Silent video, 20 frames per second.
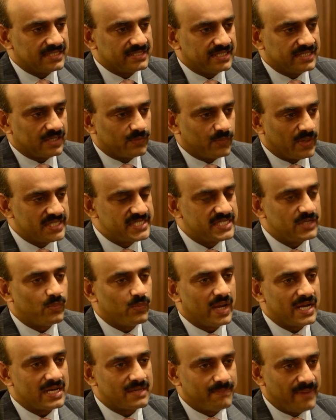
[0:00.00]
that when she
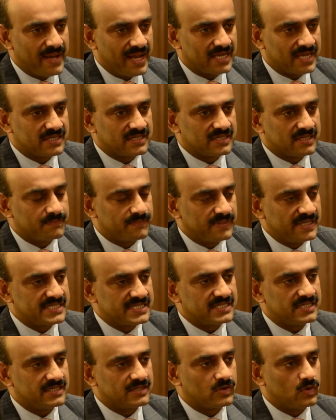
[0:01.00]
went back,
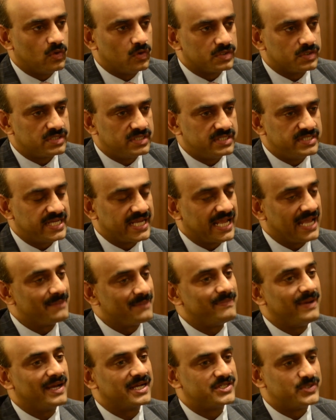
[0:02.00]
completed her course, she
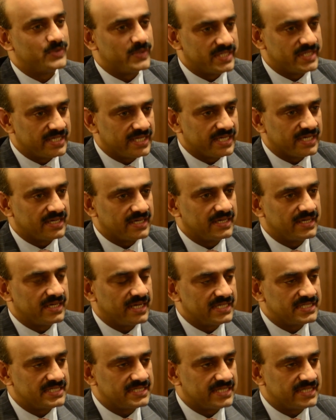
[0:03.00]
came back to India,
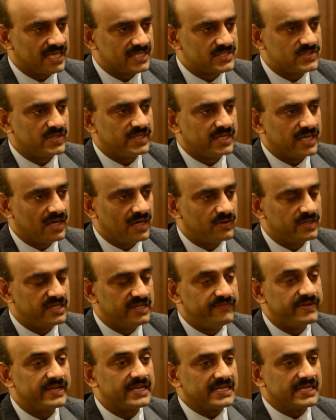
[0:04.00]
and she's actually now
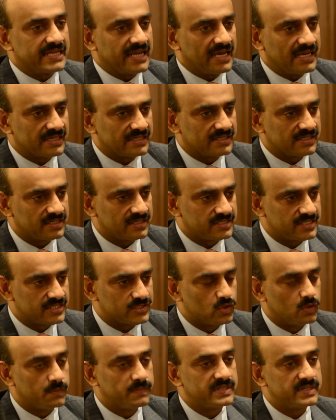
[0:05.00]
living in Kolkata.
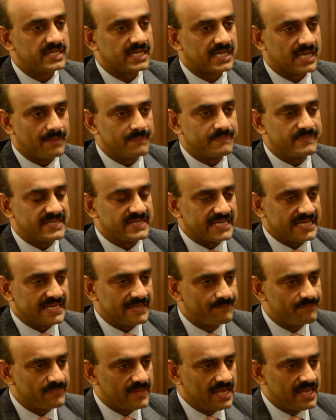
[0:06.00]
She's opened a company
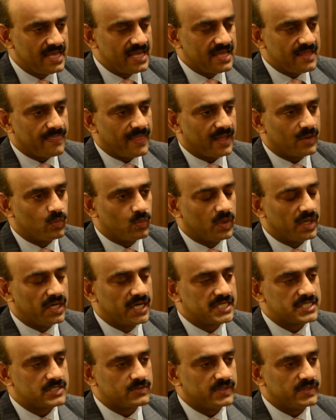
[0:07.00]
that
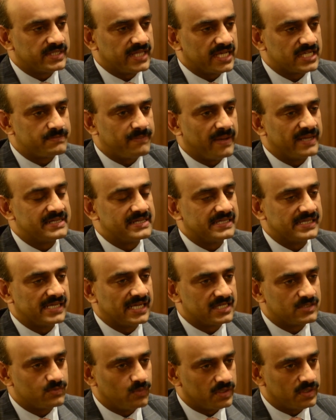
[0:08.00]
works with
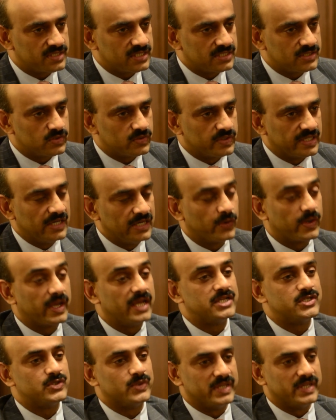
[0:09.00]
expatriates wanting to
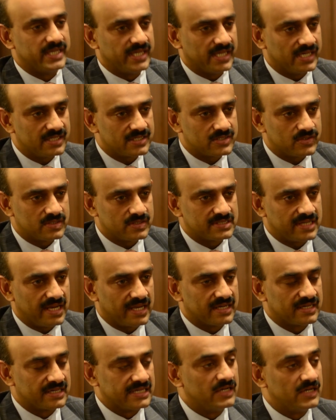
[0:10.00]
relocate to India. So it's
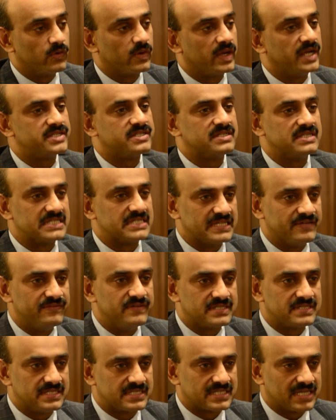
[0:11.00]
like a relocation
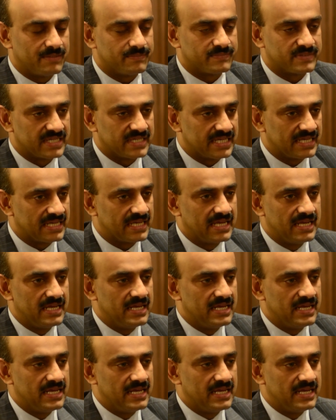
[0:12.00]
services company.